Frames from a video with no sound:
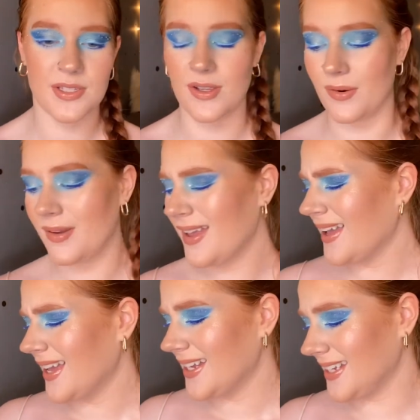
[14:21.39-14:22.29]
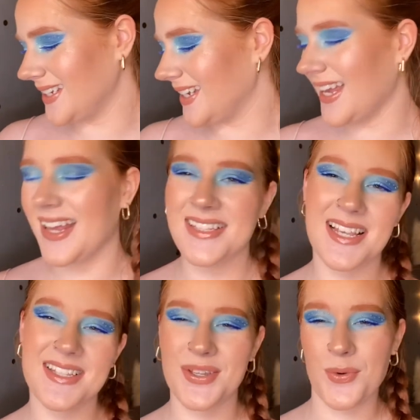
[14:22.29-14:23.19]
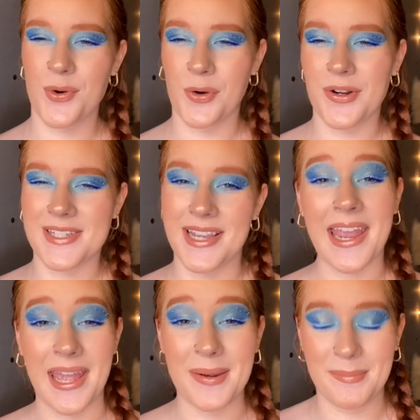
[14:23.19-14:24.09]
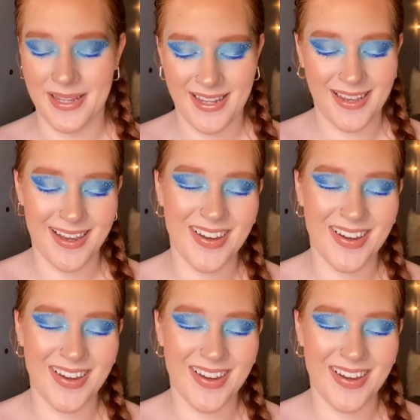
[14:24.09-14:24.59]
So it's as in order as it can be.